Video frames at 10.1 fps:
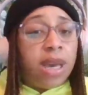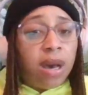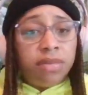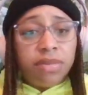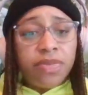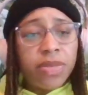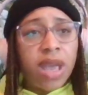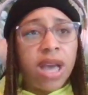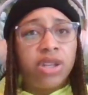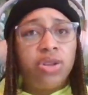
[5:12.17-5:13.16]
up.
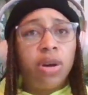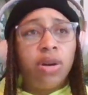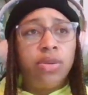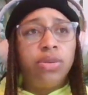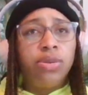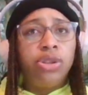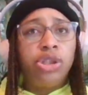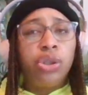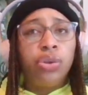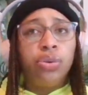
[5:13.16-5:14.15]
I struggled
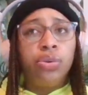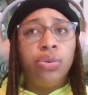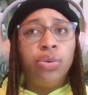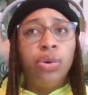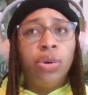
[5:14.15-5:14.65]
to